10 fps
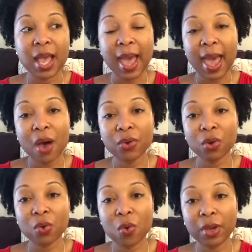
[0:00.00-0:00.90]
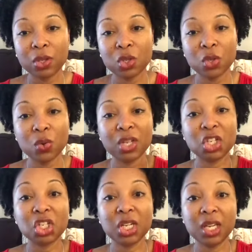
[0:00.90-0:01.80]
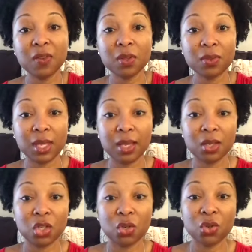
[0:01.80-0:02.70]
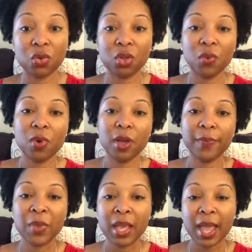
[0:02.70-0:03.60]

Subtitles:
how you're going to achieve the things that you truly want.